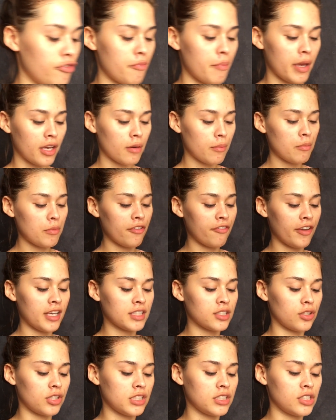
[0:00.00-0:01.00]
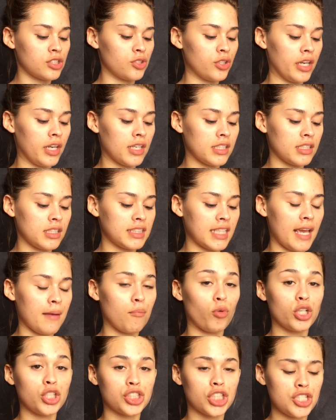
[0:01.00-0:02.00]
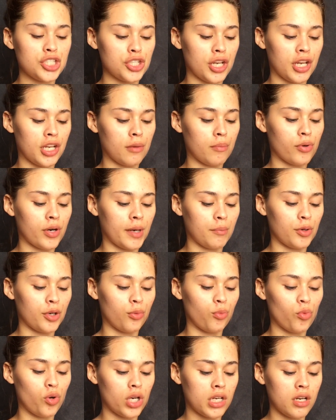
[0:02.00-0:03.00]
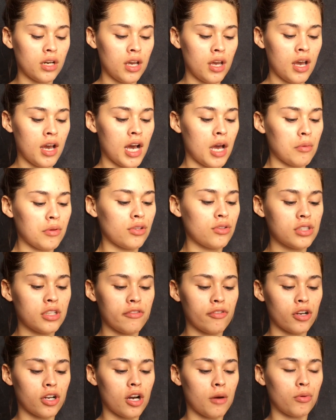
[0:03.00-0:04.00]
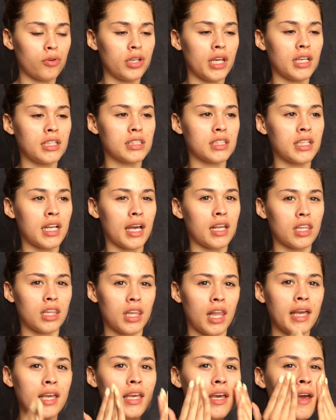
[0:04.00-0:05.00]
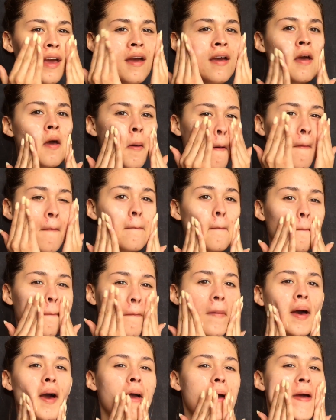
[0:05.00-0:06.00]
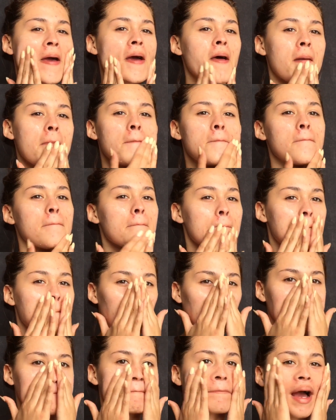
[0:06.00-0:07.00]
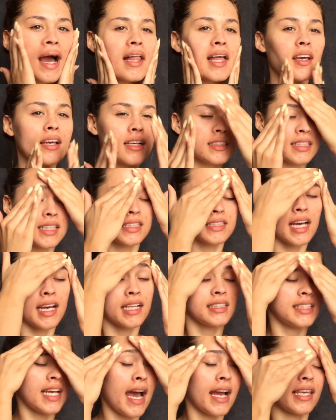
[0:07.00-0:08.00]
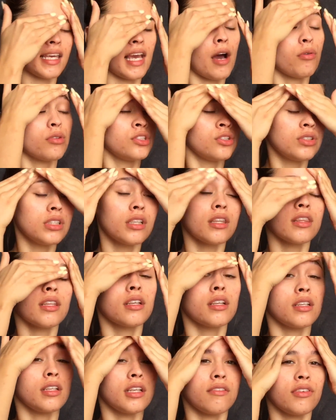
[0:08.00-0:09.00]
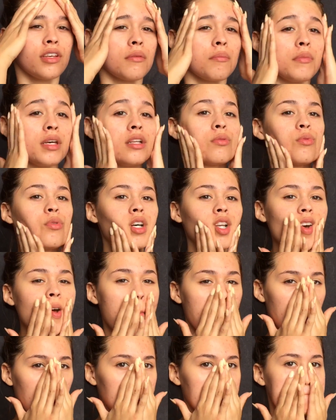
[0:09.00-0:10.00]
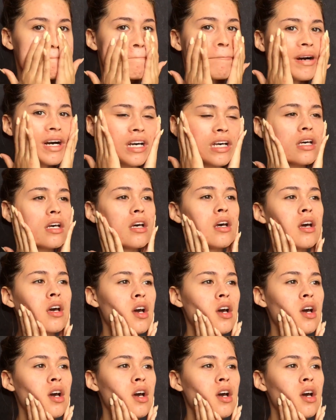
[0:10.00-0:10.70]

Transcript: makeup on my face, so this is great because it's a moisturizer and a primer in one. I've been using it for a couple days and I like it. And I like it because it gets kind of tacky. I was using the Nivea Men one, but